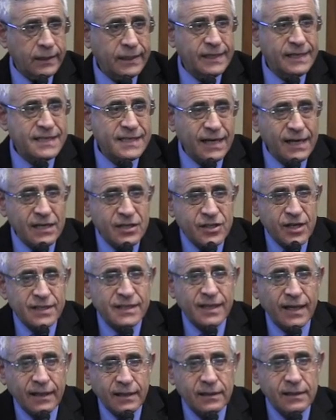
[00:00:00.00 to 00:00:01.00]
Israel is
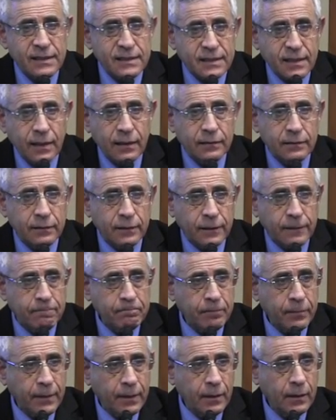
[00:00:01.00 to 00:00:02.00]
just like this country.
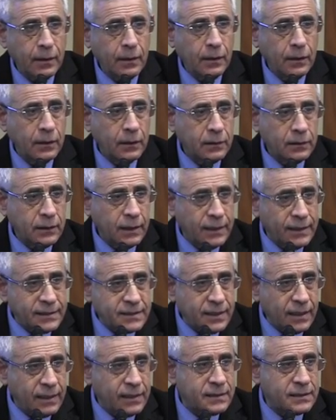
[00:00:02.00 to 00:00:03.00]

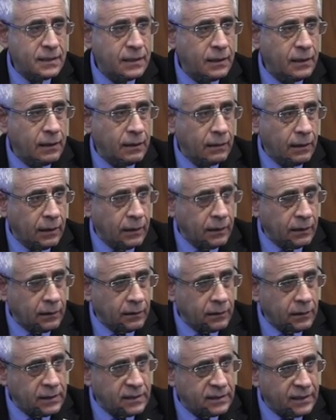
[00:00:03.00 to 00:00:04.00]
Israel is
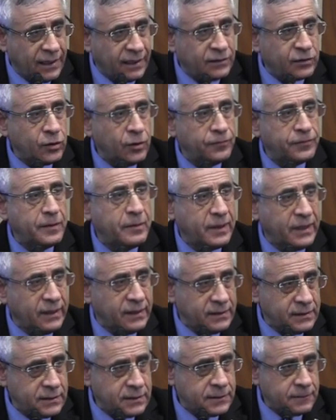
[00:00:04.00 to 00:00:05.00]
a country of
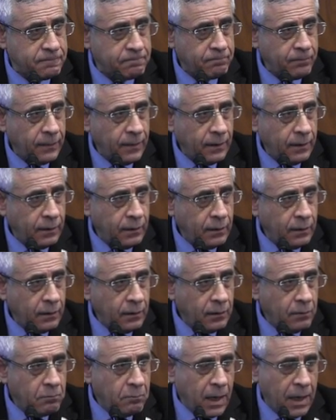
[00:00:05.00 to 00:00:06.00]
immigrants.
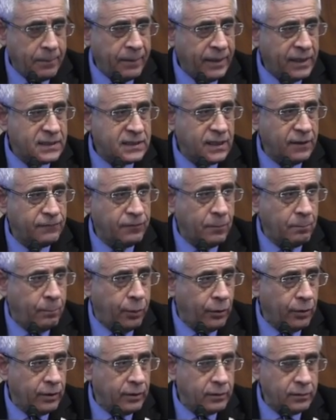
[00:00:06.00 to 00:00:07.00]
My parents came from
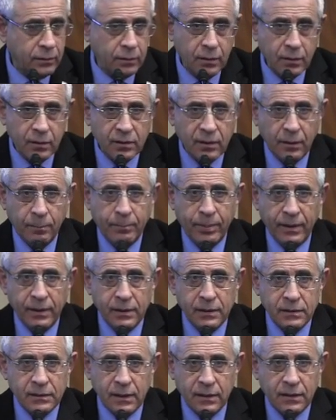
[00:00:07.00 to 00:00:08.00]
Poland.
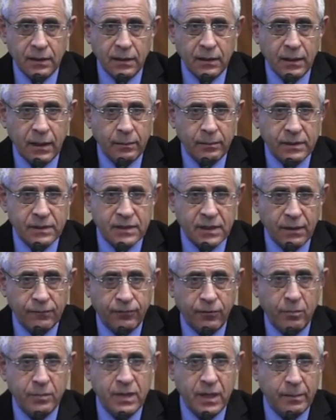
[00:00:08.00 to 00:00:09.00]
their neighbors came
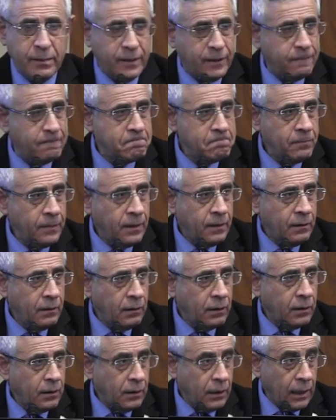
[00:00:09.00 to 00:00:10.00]
from Yemen.
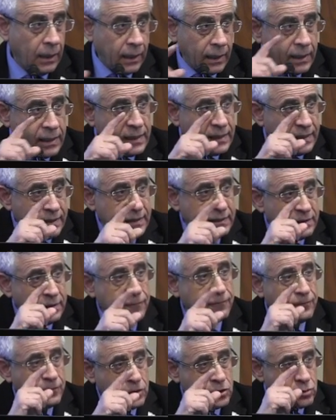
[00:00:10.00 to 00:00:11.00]

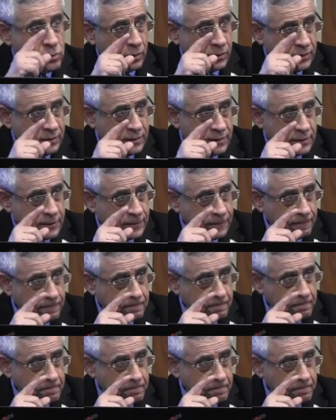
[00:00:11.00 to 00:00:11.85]
Individuals.